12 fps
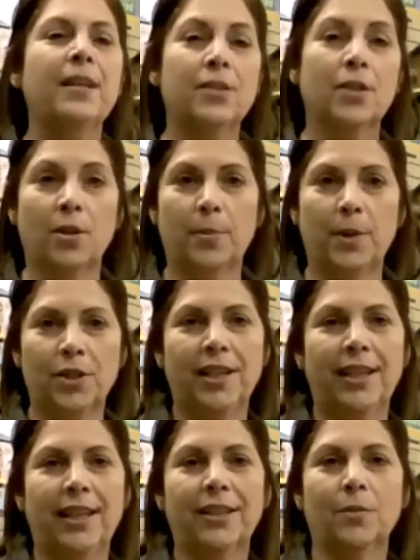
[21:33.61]
So the birds
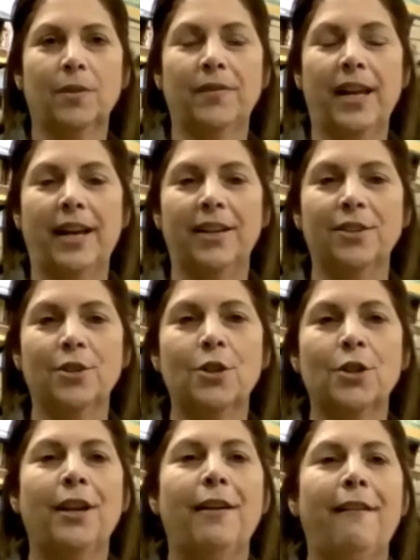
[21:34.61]
can get the revenge.